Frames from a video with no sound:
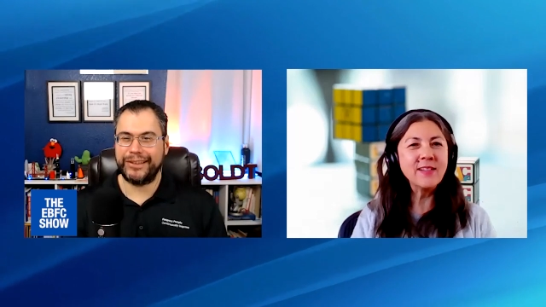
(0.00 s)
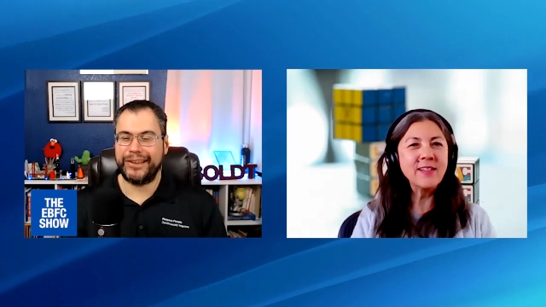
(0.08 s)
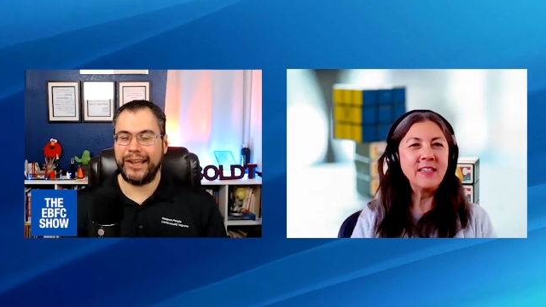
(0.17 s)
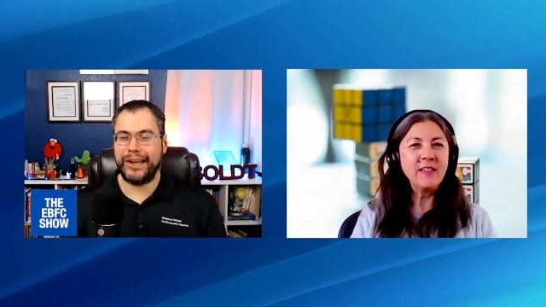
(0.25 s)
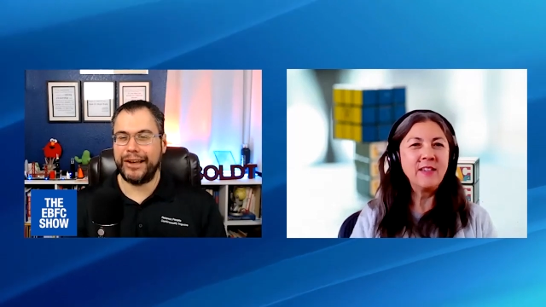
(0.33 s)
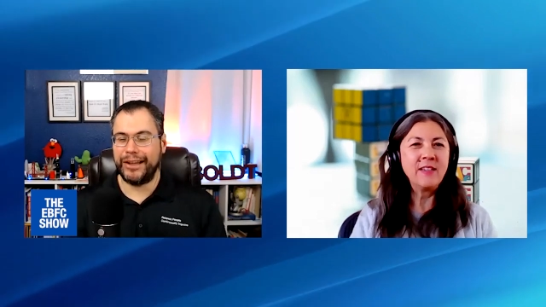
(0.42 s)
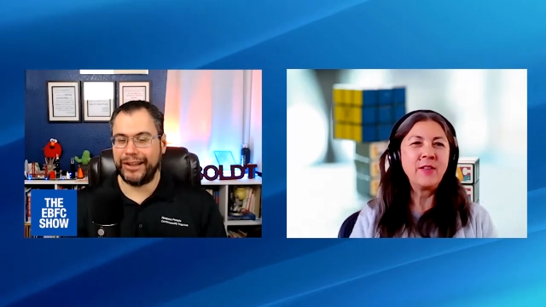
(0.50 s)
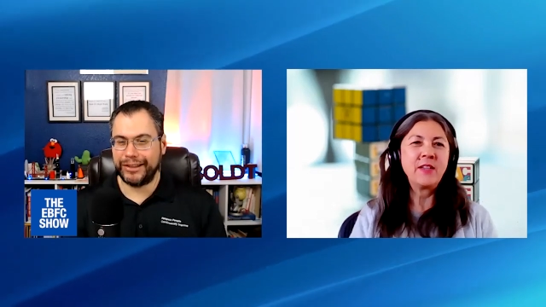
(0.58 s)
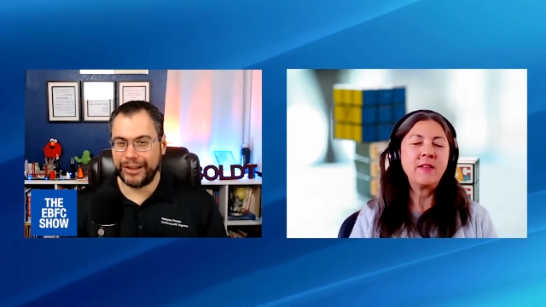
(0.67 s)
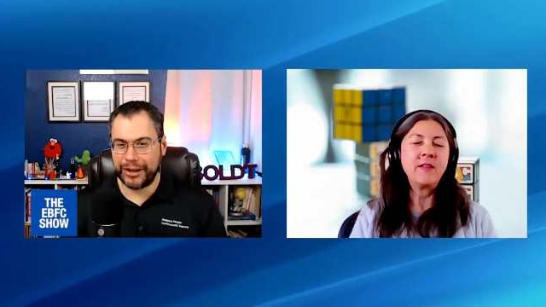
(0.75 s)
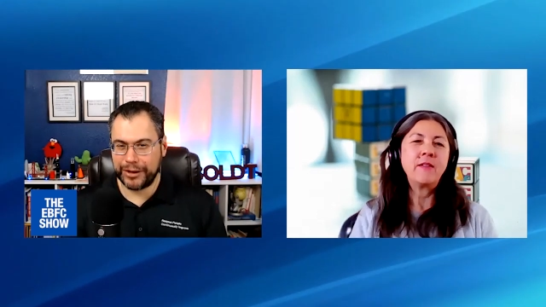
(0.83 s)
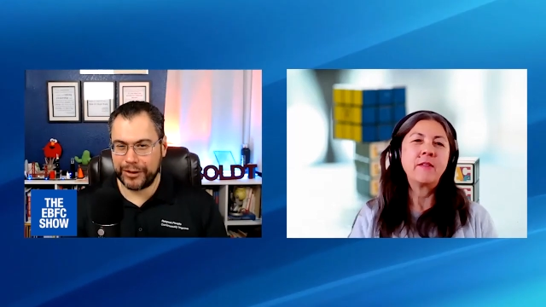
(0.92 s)
Speaker 1: Yeah,
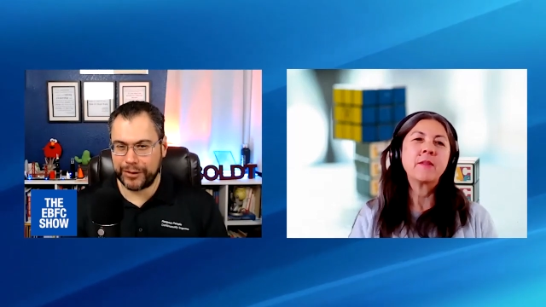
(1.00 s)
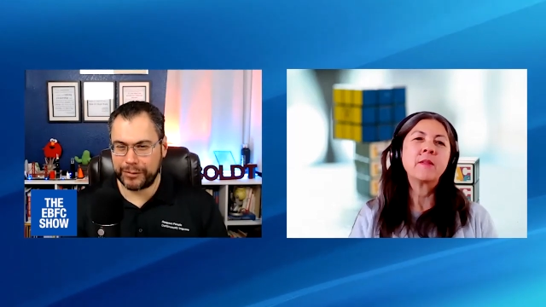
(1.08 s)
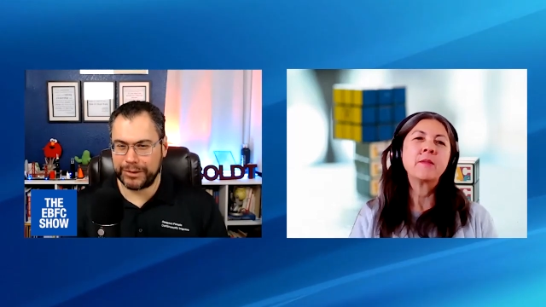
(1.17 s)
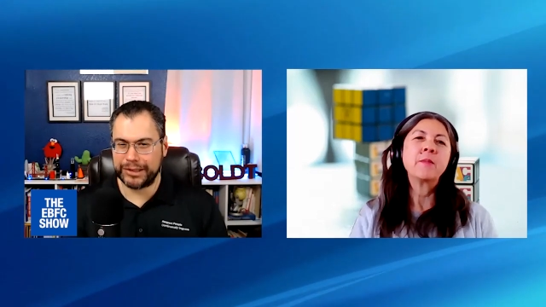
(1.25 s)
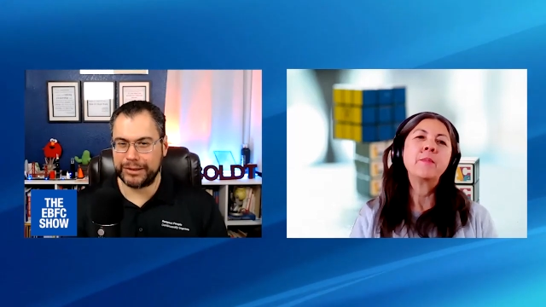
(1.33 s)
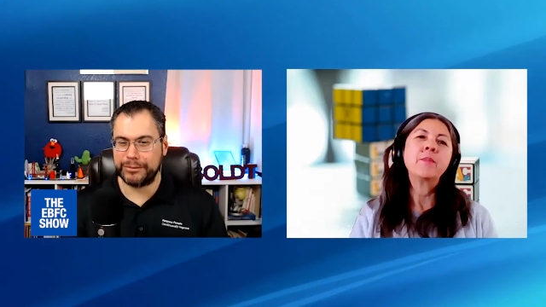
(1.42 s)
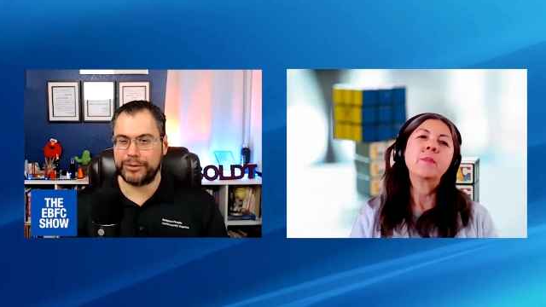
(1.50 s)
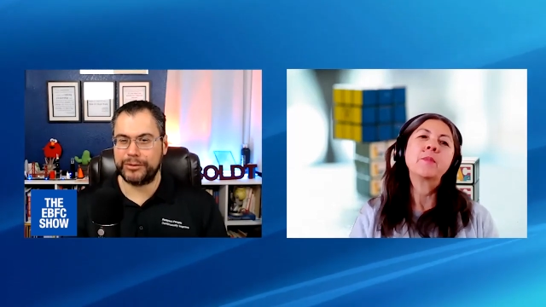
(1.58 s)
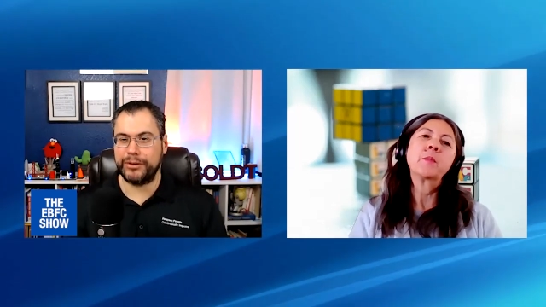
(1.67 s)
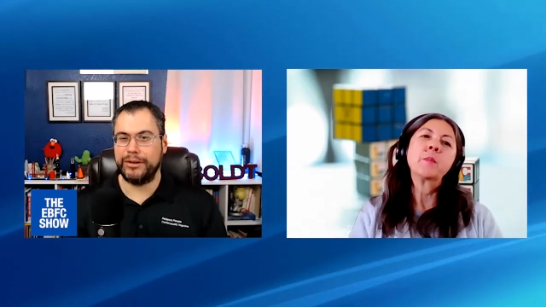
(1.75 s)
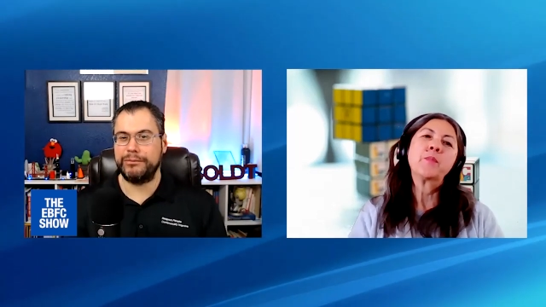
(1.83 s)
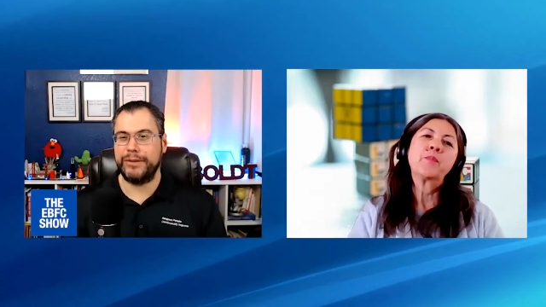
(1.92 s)
love me some
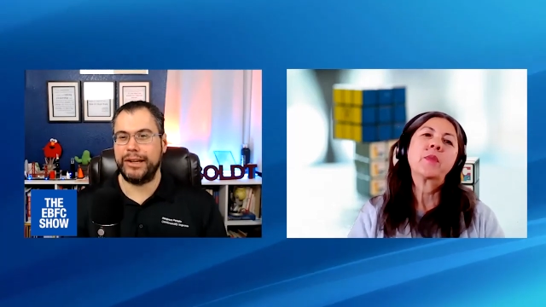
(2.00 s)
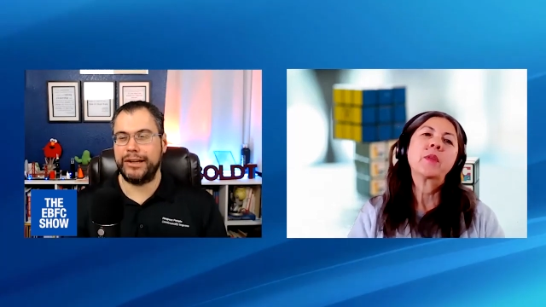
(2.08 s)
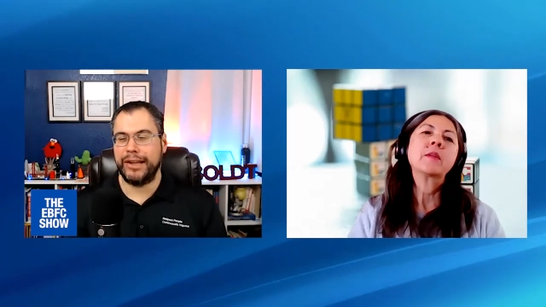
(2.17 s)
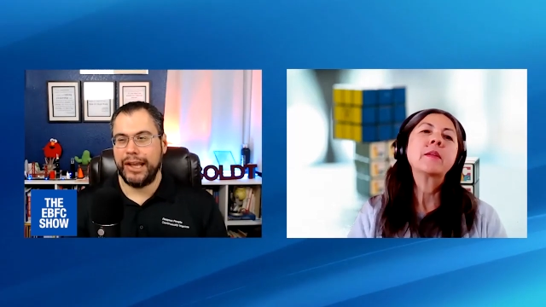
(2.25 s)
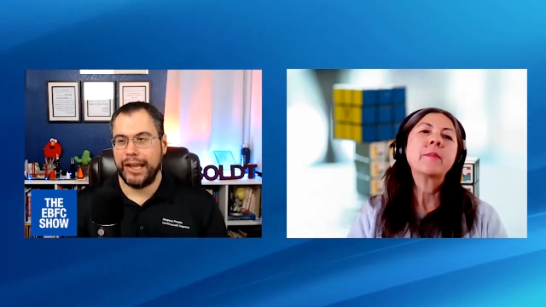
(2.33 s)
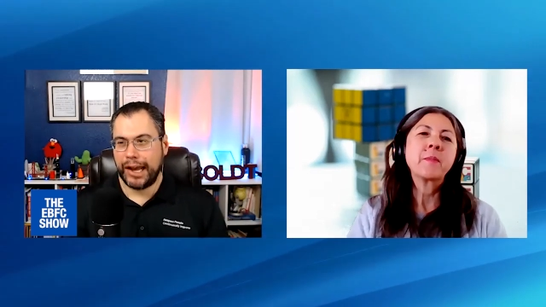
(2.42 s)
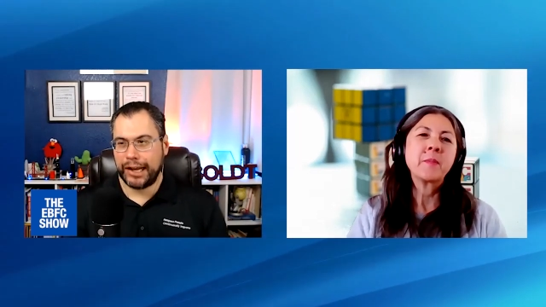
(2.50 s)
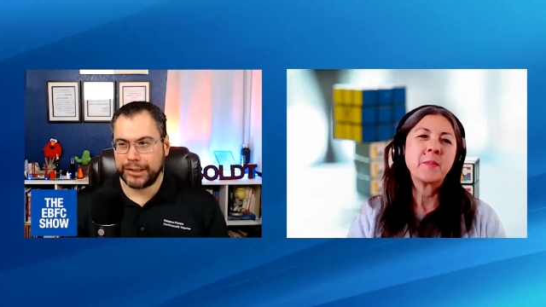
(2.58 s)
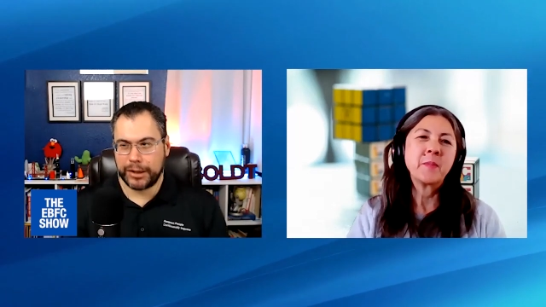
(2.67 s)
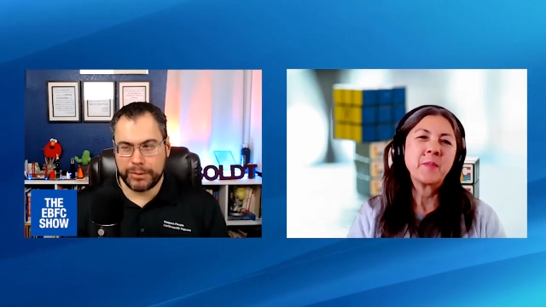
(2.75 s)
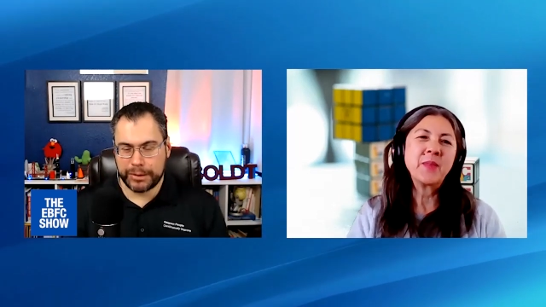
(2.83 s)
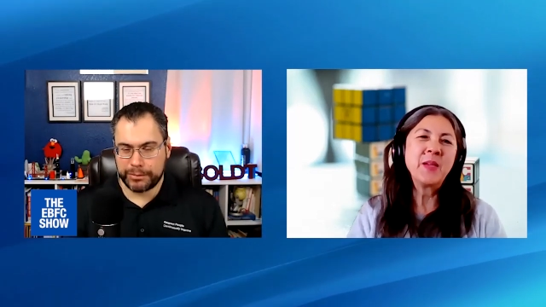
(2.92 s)
Scrum. And I tell
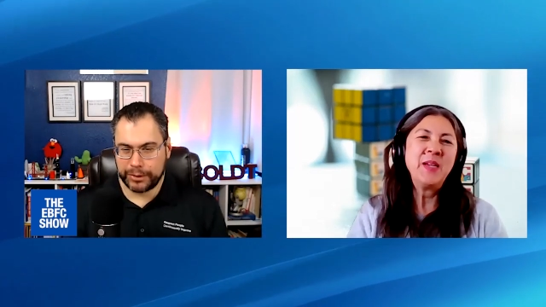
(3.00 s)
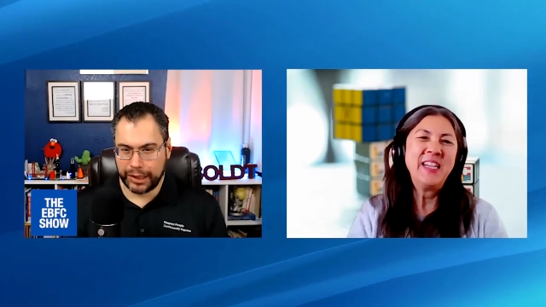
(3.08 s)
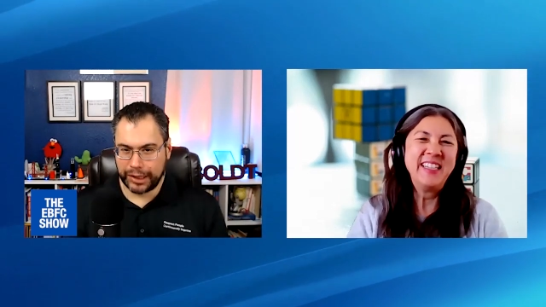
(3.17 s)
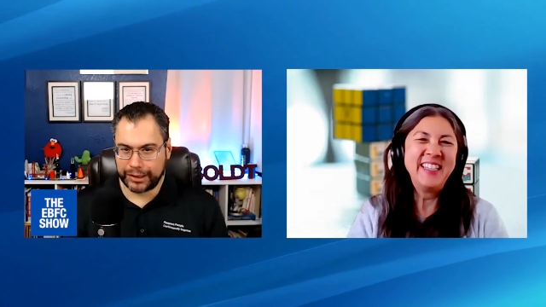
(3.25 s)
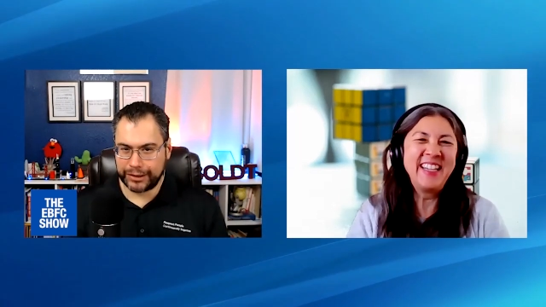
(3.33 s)
people like